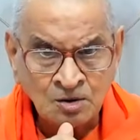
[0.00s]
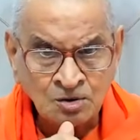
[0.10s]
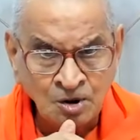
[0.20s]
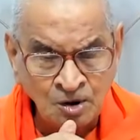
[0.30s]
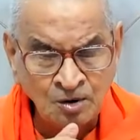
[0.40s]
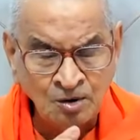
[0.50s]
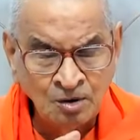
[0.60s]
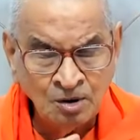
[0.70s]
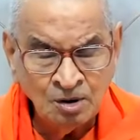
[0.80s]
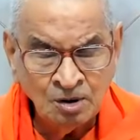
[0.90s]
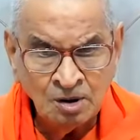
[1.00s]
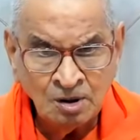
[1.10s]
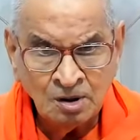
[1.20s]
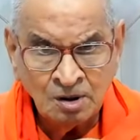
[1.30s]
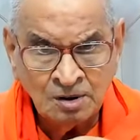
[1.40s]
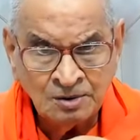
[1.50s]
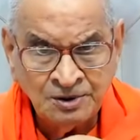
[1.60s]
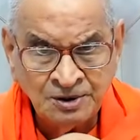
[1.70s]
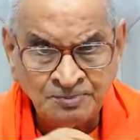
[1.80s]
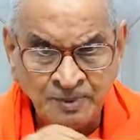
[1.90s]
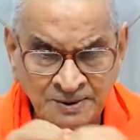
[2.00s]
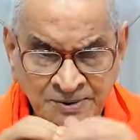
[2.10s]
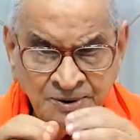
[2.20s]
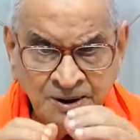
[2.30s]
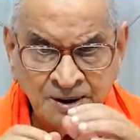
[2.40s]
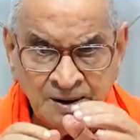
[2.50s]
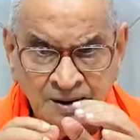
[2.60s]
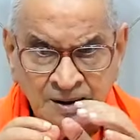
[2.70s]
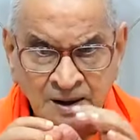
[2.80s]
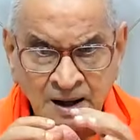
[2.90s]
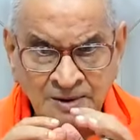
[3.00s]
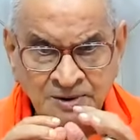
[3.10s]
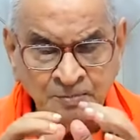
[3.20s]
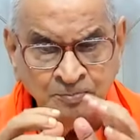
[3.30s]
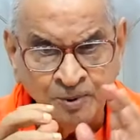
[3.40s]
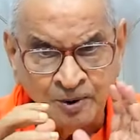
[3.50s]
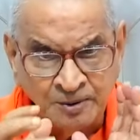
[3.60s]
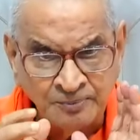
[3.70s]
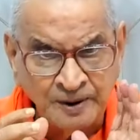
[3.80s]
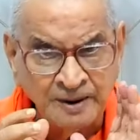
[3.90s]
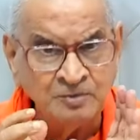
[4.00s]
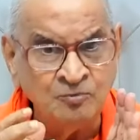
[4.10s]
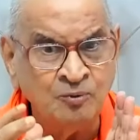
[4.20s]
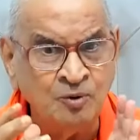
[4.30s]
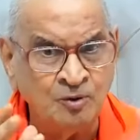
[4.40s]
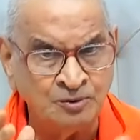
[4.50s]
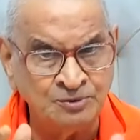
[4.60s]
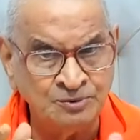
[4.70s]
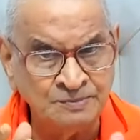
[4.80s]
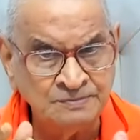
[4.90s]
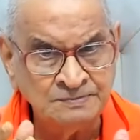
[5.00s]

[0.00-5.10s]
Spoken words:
So, this bhakti has a purifying force.